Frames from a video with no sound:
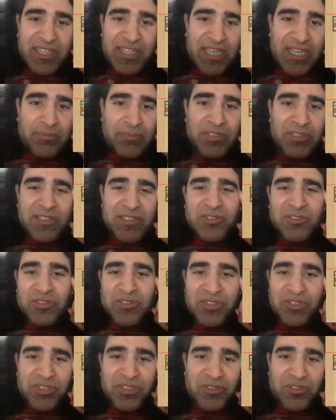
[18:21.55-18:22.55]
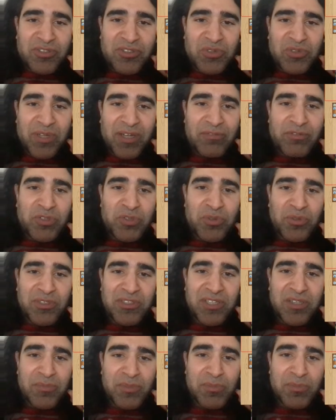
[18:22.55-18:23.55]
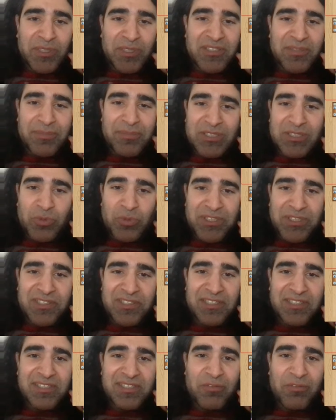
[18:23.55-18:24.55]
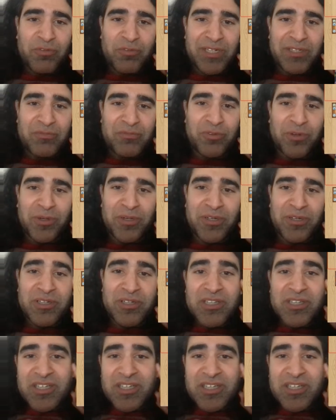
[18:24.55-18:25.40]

The little circles don't have tooltips, but I mean the ones that say 3 and 4.